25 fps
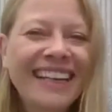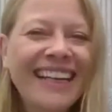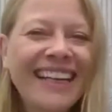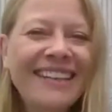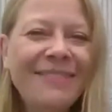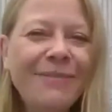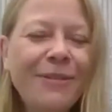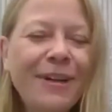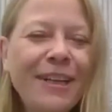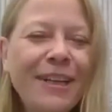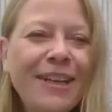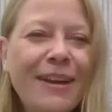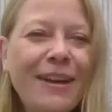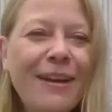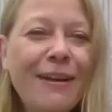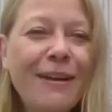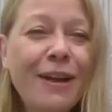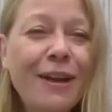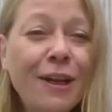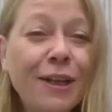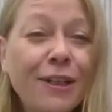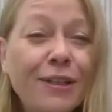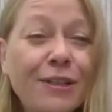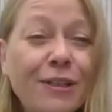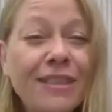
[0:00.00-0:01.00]

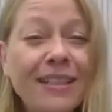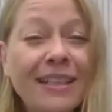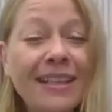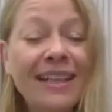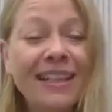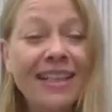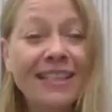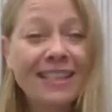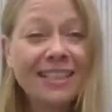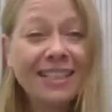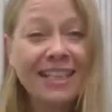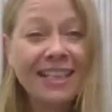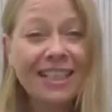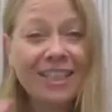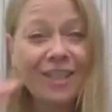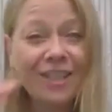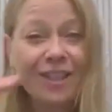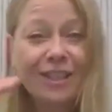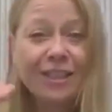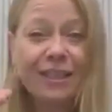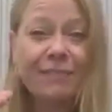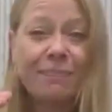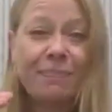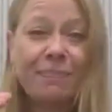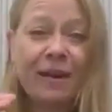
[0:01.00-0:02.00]
It's
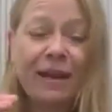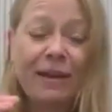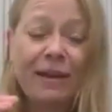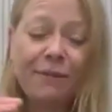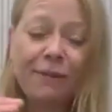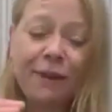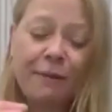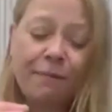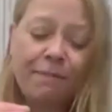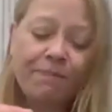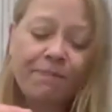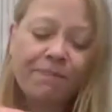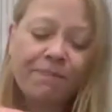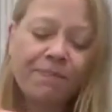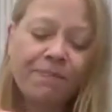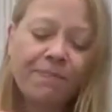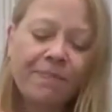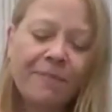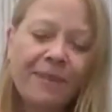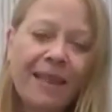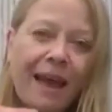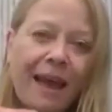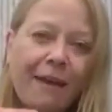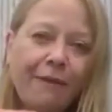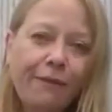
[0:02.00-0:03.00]
just a bit of a
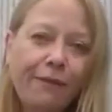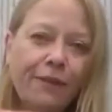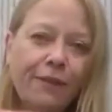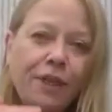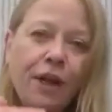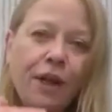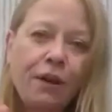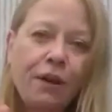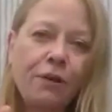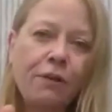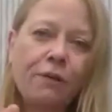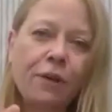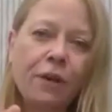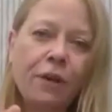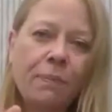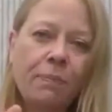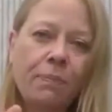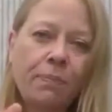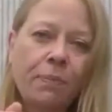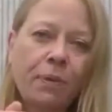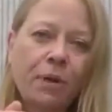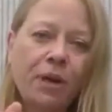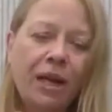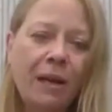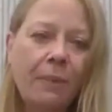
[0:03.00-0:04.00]
leftover
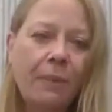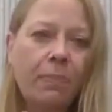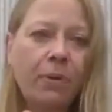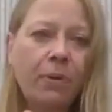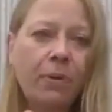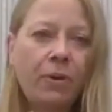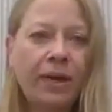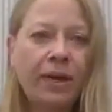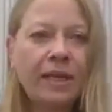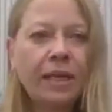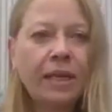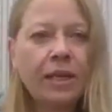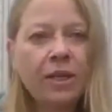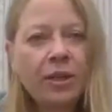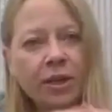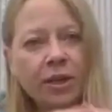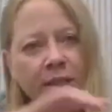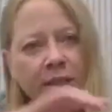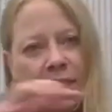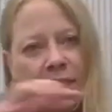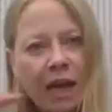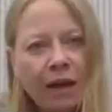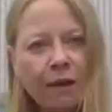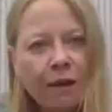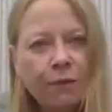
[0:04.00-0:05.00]
bullet point. And you can
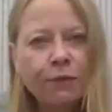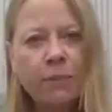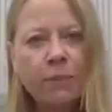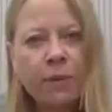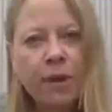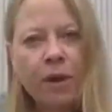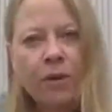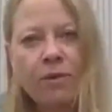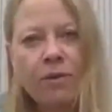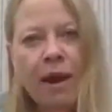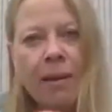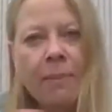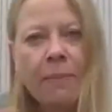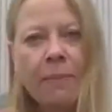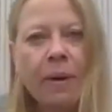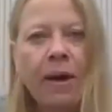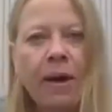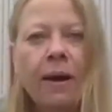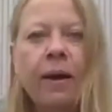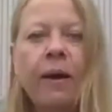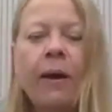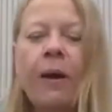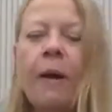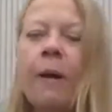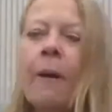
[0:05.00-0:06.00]
tell from the
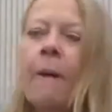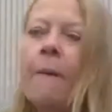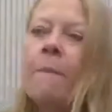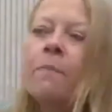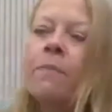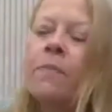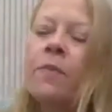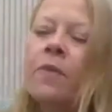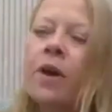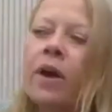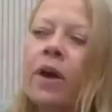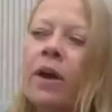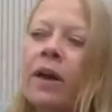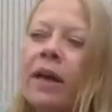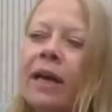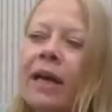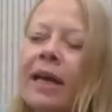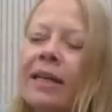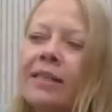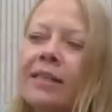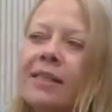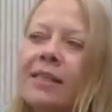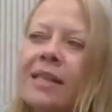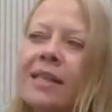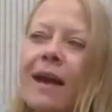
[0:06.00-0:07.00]
grammar that
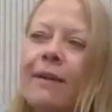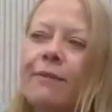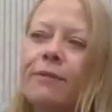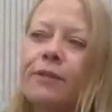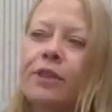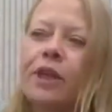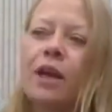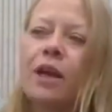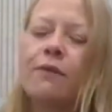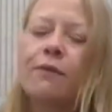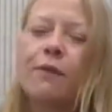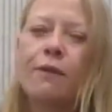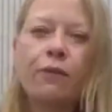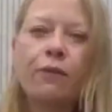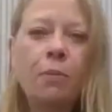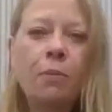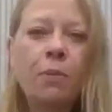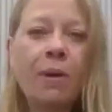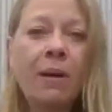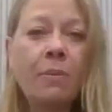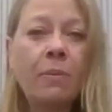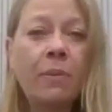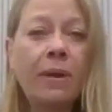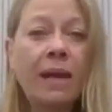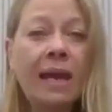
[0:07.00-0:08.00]
it's left over from
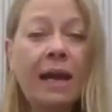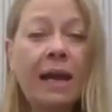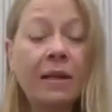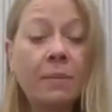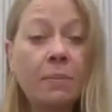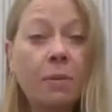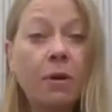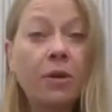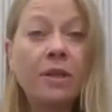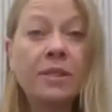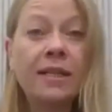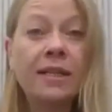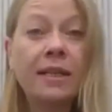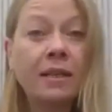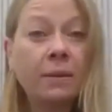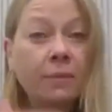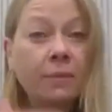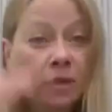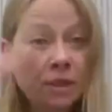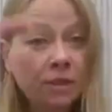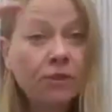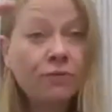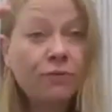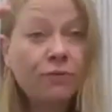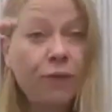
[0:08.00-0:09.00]
when we had a policy that
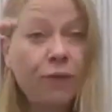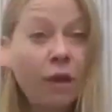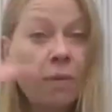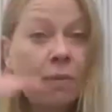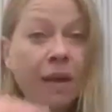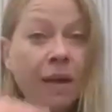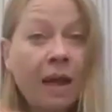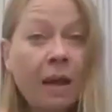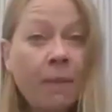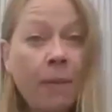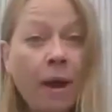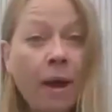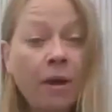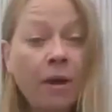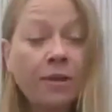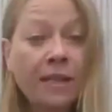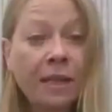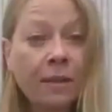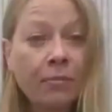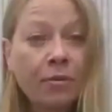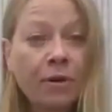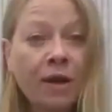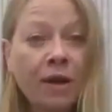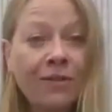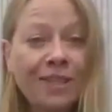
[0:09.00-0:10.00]
was firmly
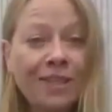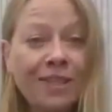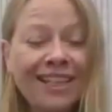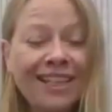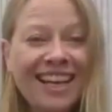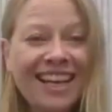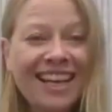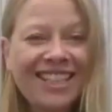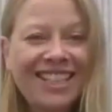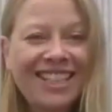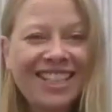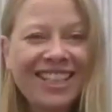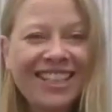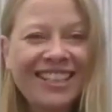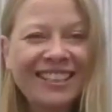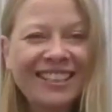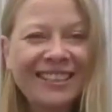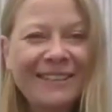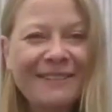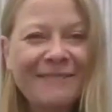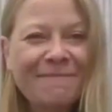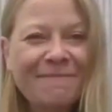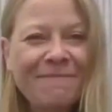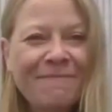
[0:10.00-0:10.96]
opposing privatisation.